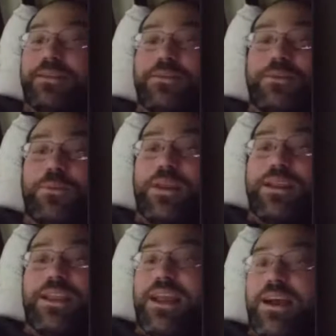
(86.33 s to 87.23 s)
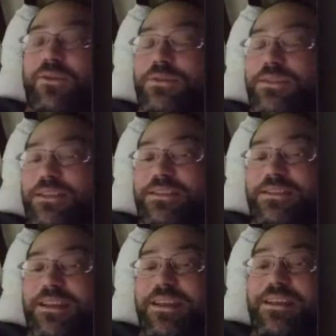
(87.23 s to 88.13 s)
the way he howls
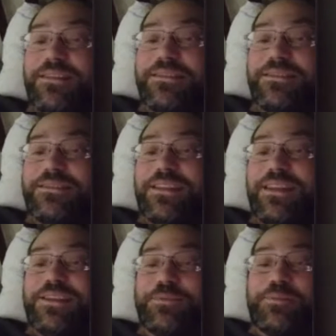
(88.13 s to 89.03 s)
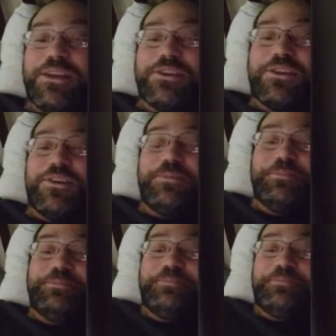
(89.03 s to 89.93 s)
is like just breaks your heart.